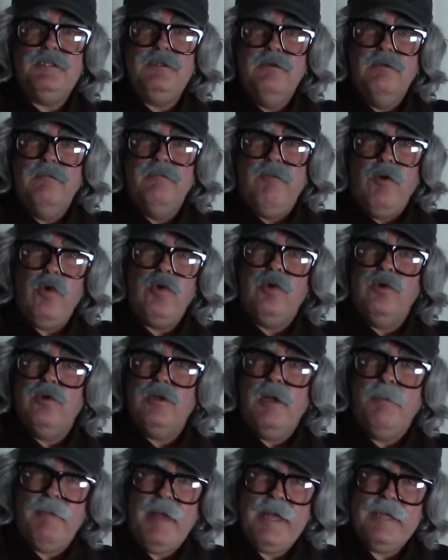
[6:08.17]
your vocal
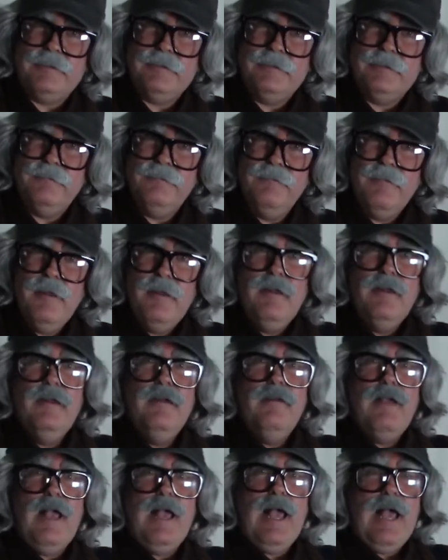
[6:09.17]
command.
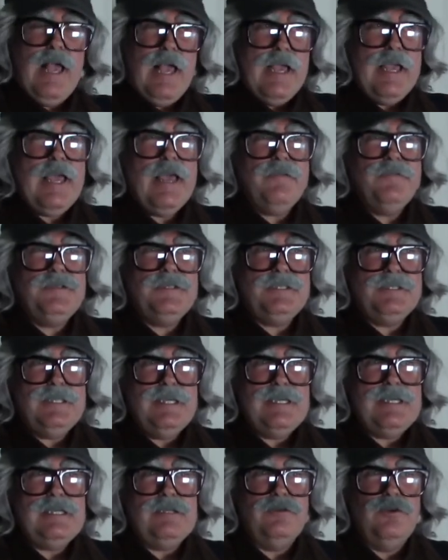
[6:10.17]
I have
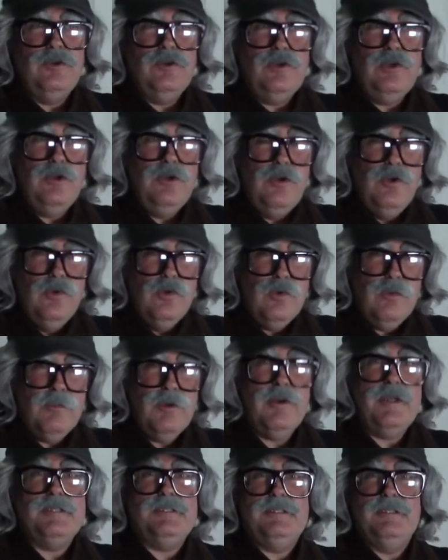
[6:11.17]
seen
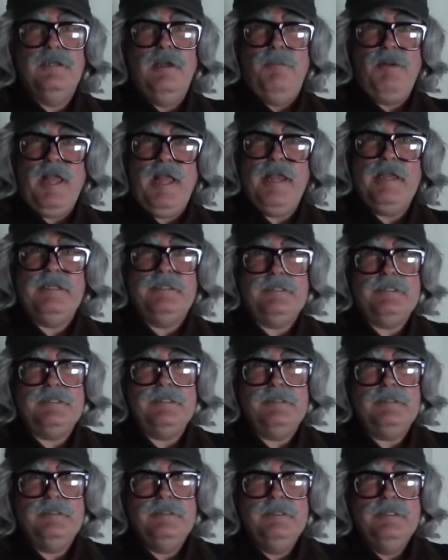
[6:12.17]
numerous
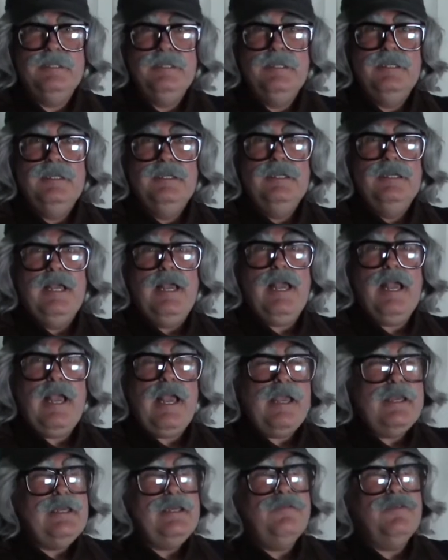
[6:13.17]
appliances.
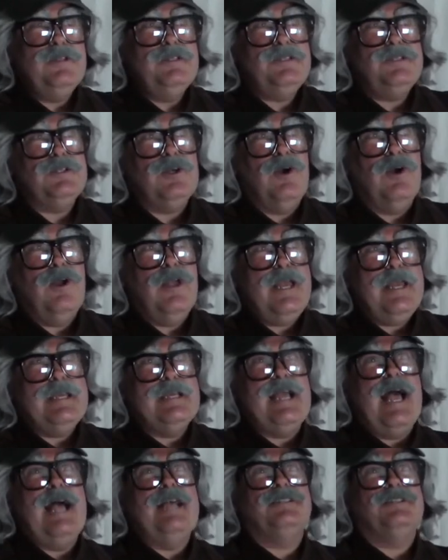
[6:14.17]
I even saw a
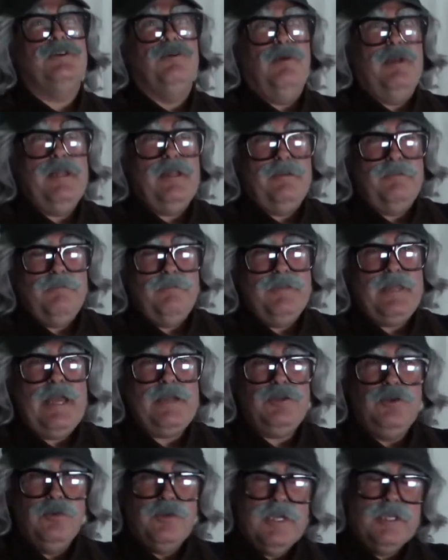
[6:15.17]
gas grill
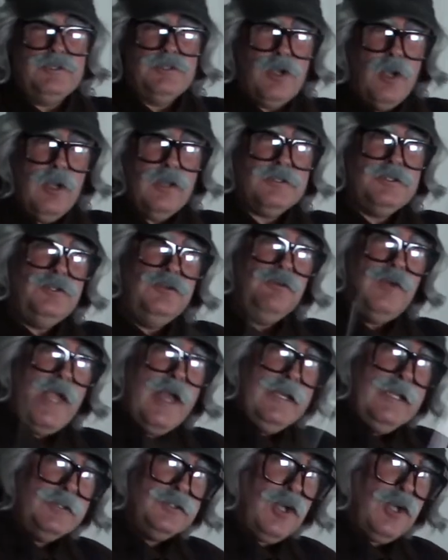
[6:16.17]
that you can talk to and it